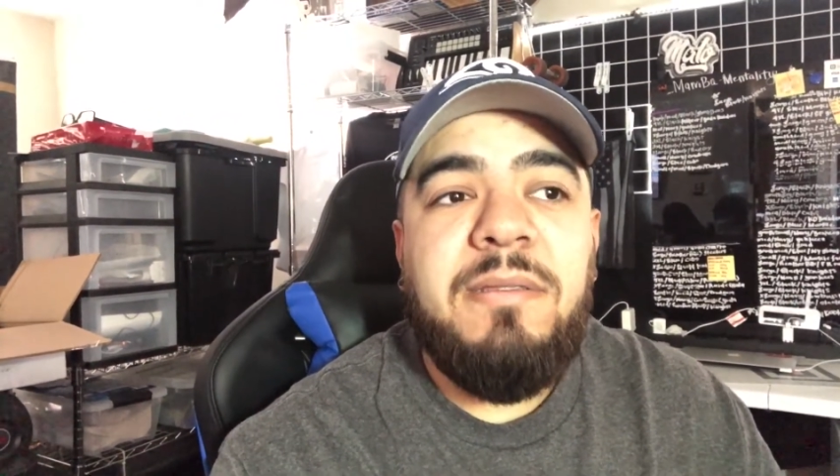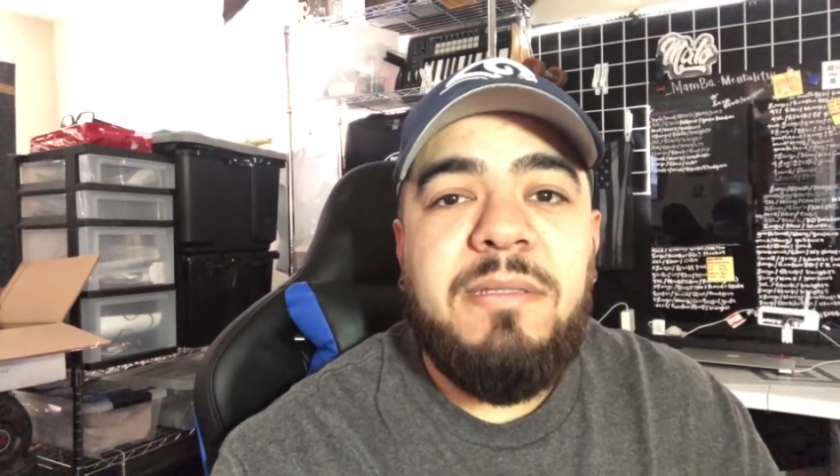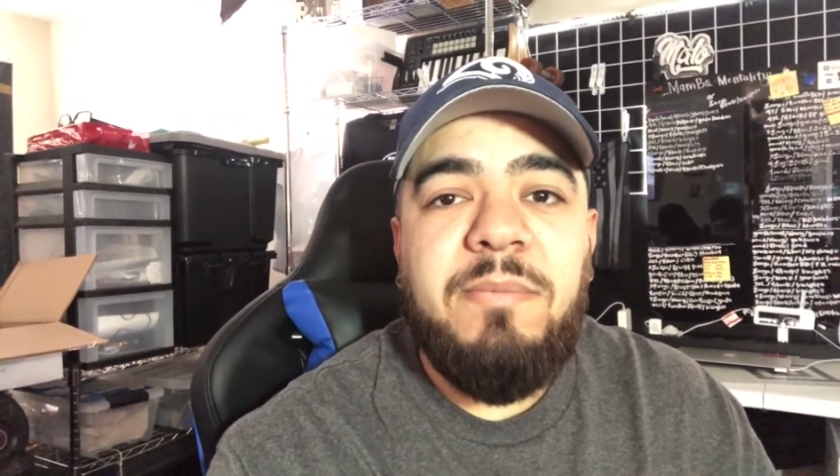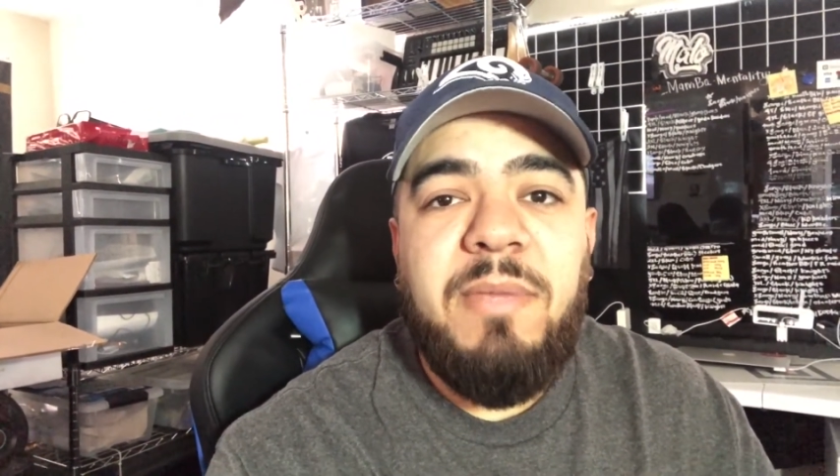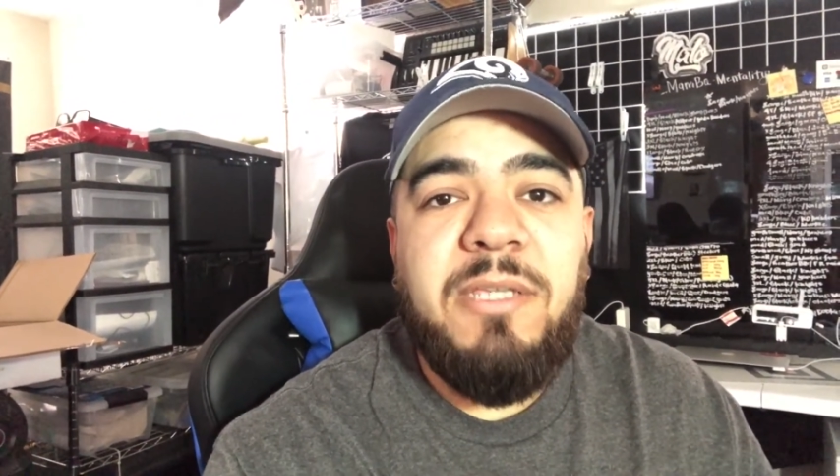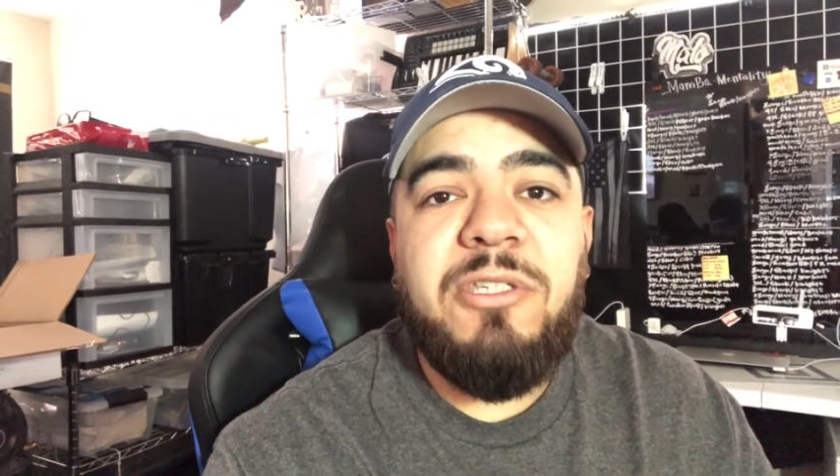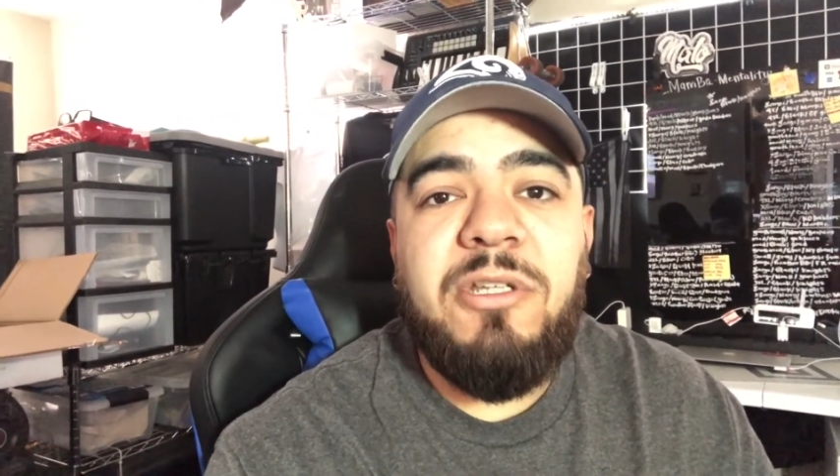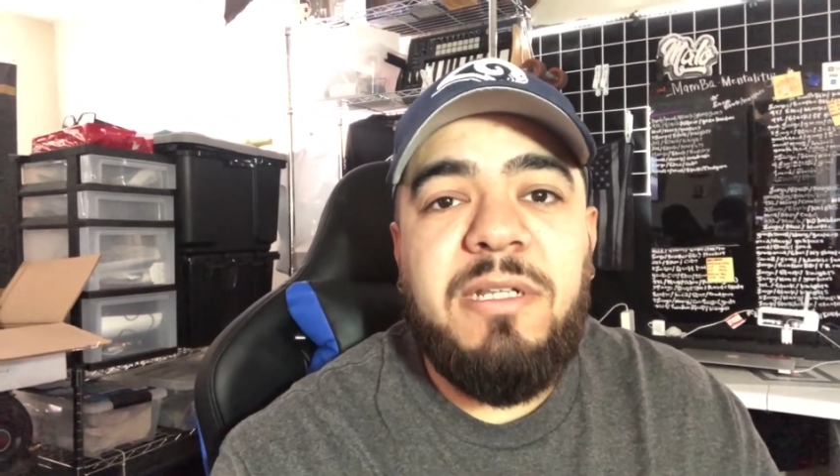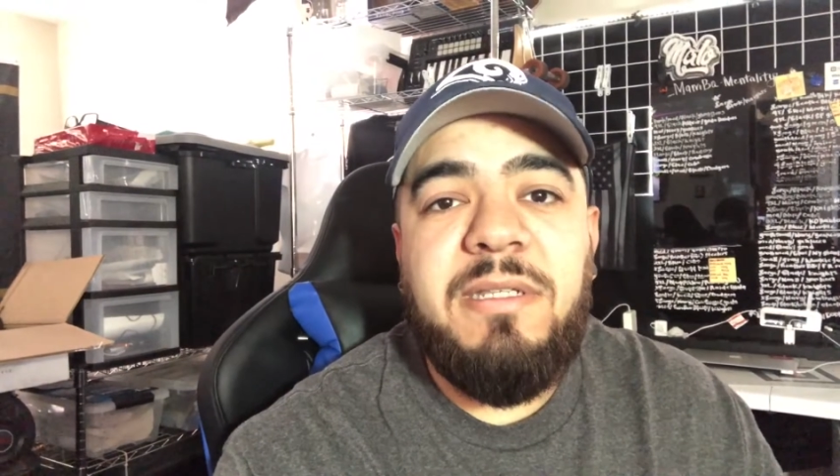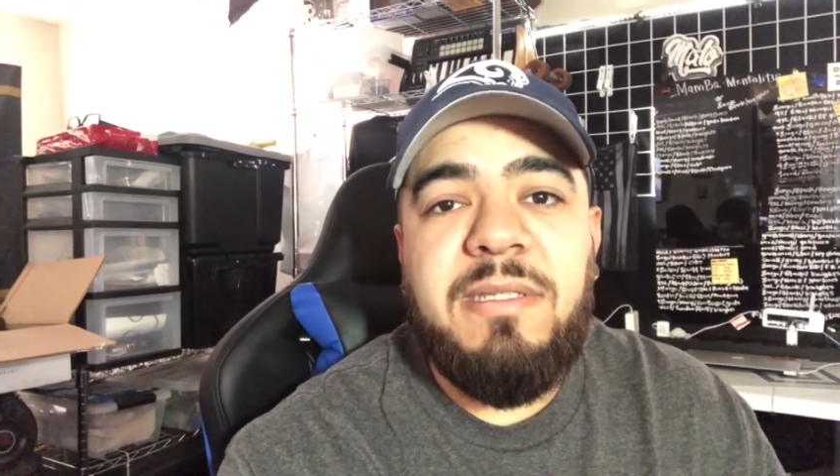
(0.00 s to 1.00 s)
to make sure
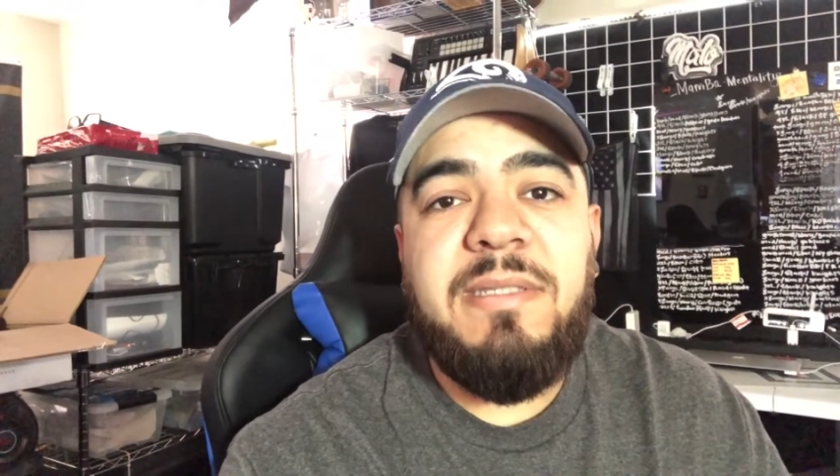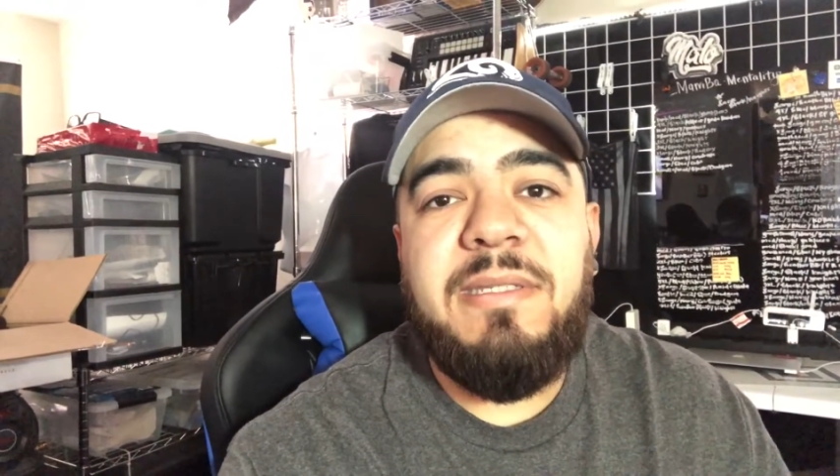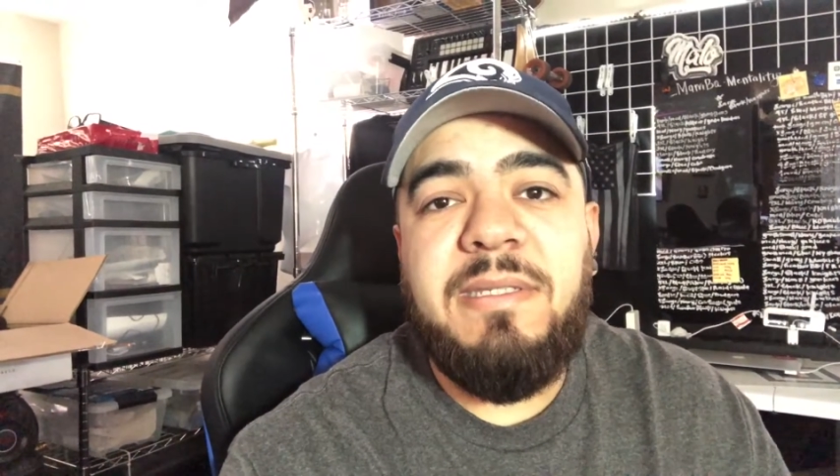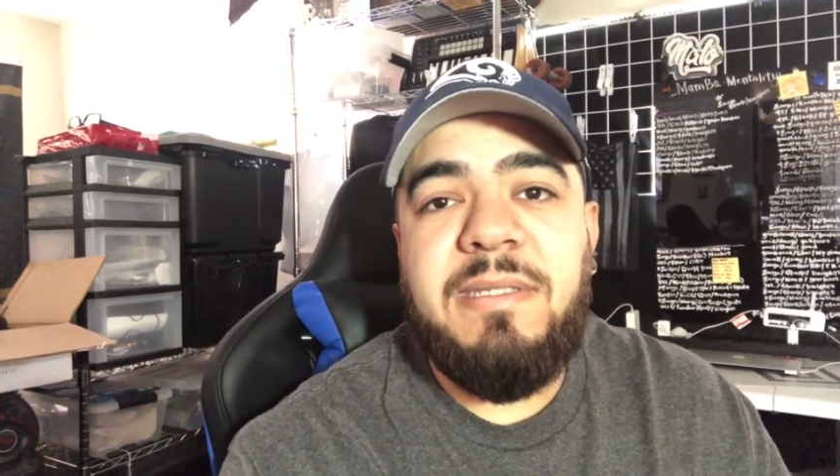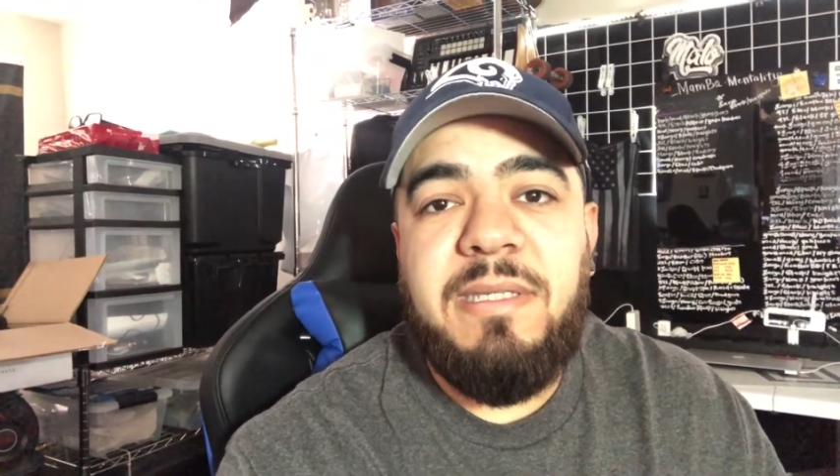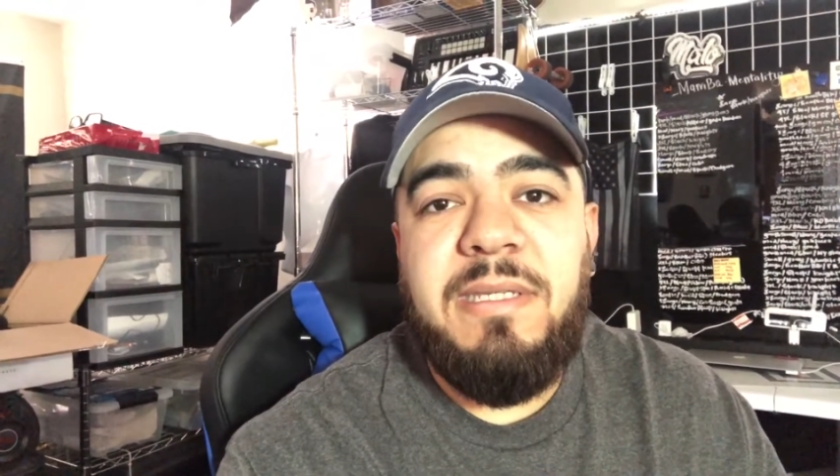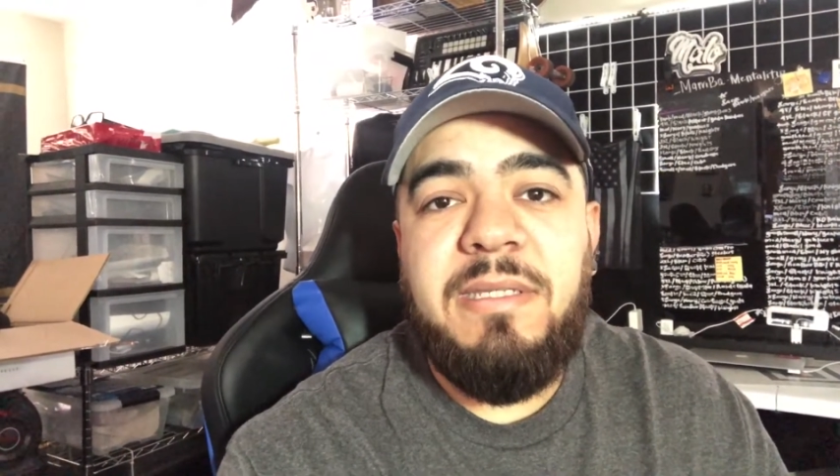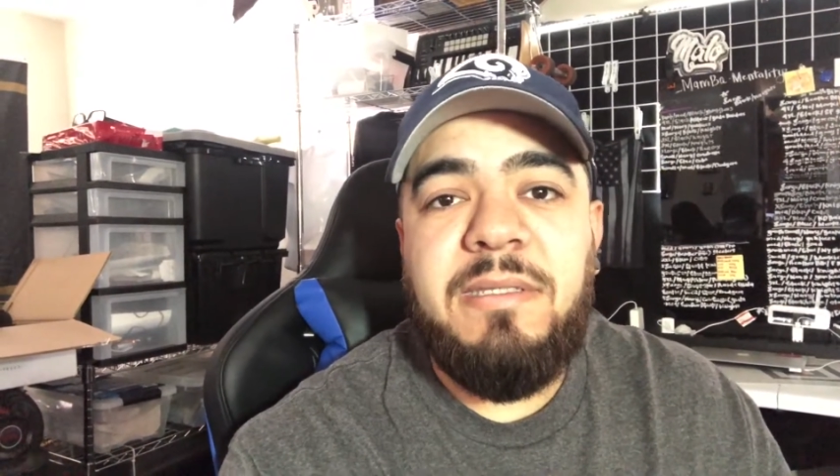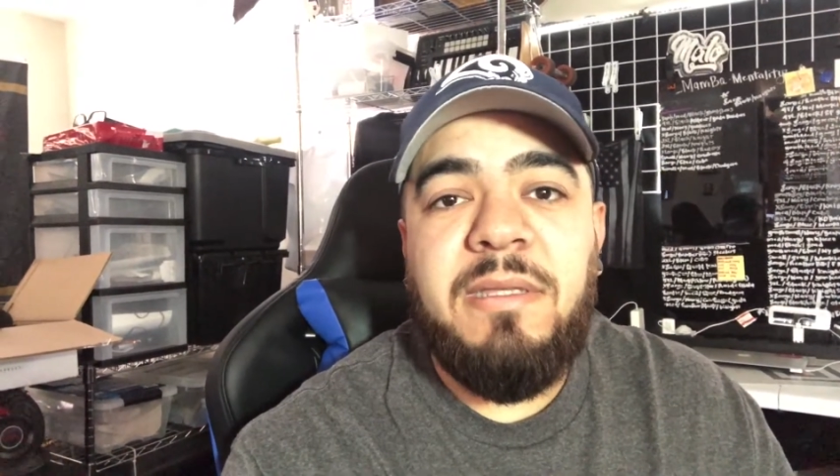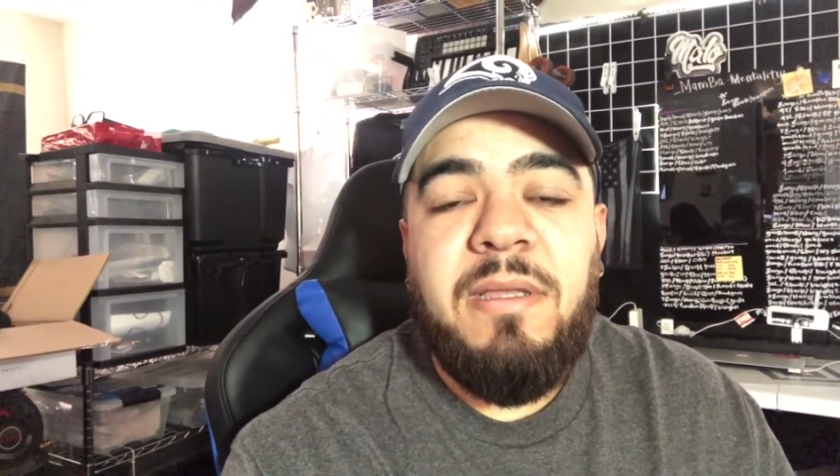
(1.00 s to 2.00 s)
that this
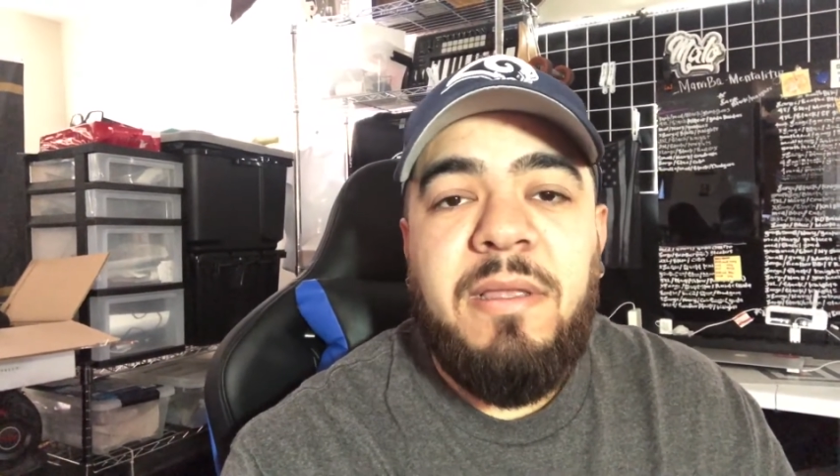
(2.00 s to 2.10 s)
succeeds.